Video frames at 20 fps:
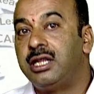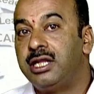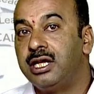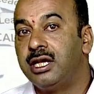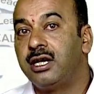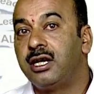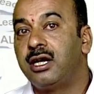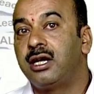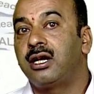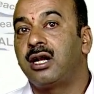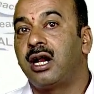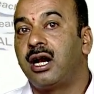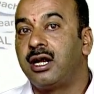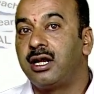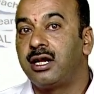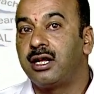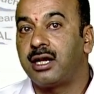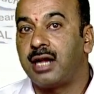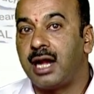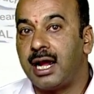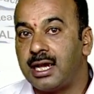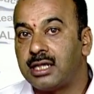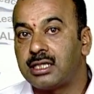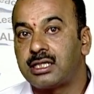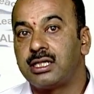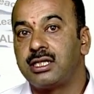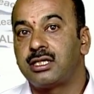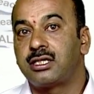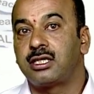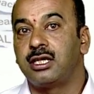there under
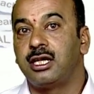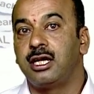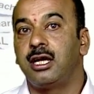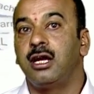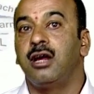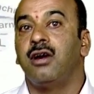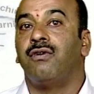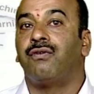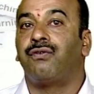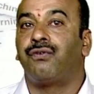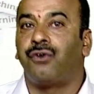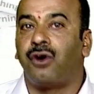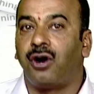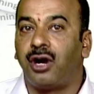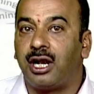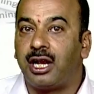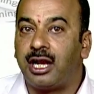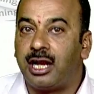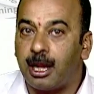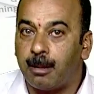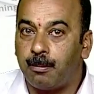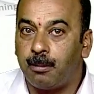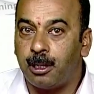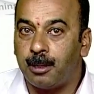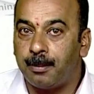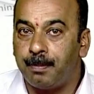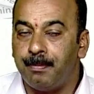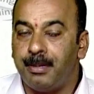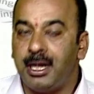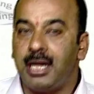SSA for
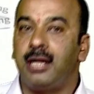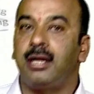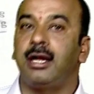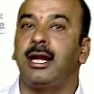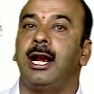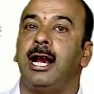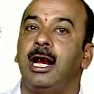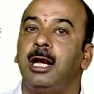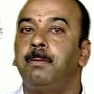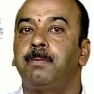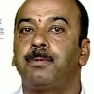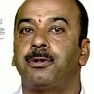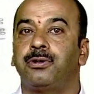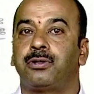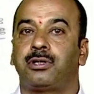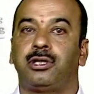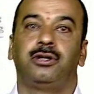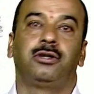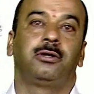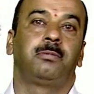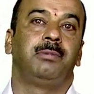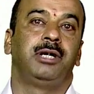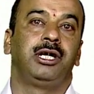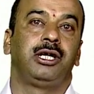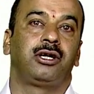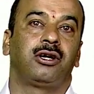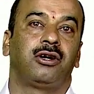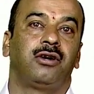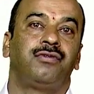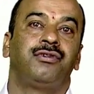development and
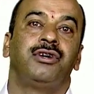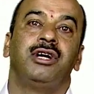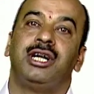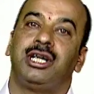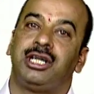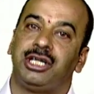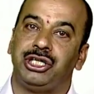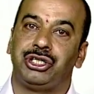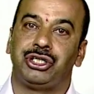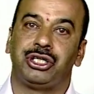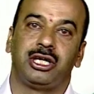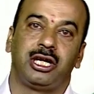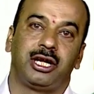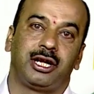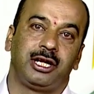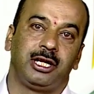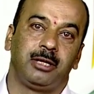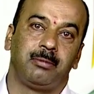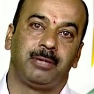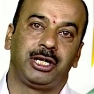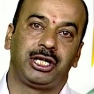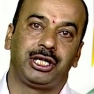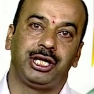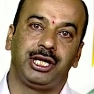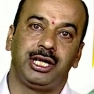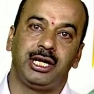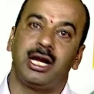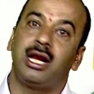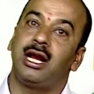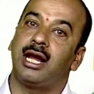procurement of teaching learning
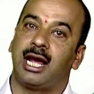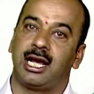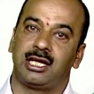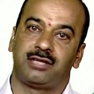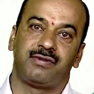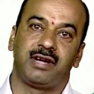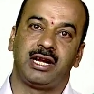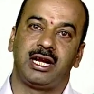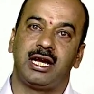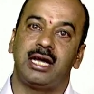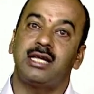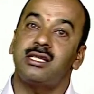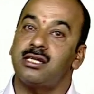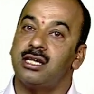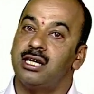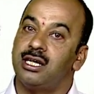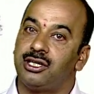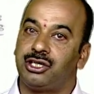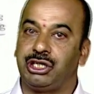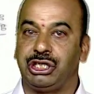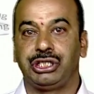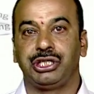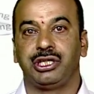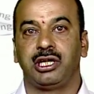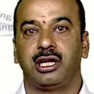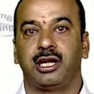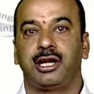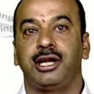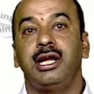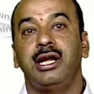material as well as
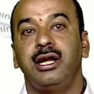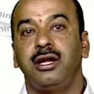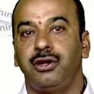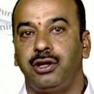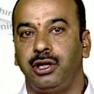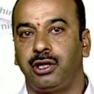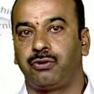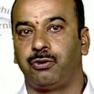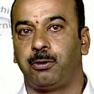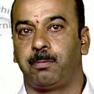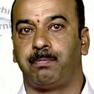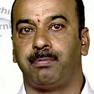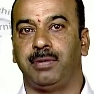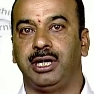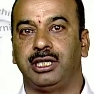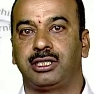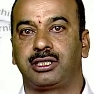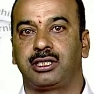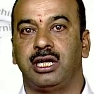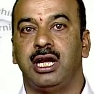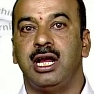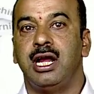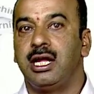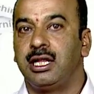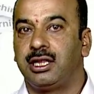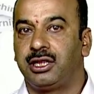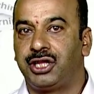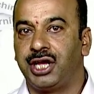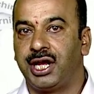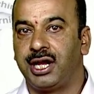teaching learning equipments.
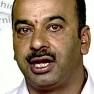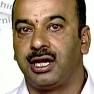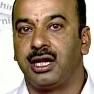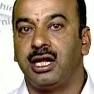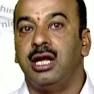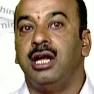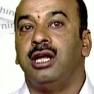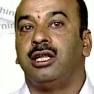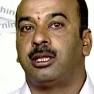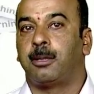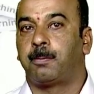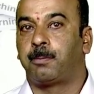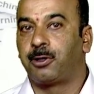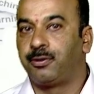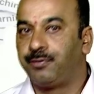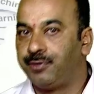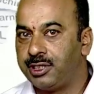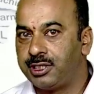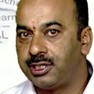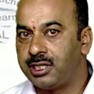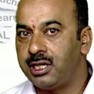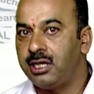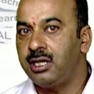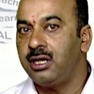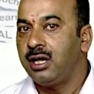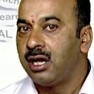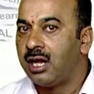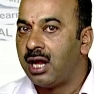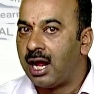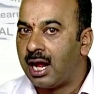Then the
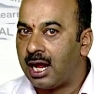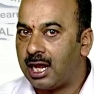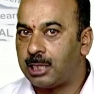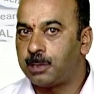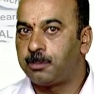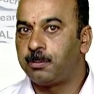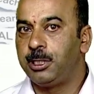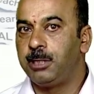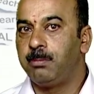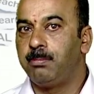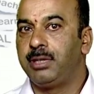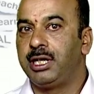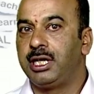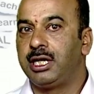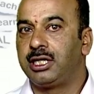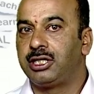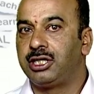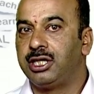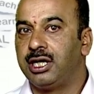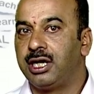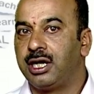provision has been made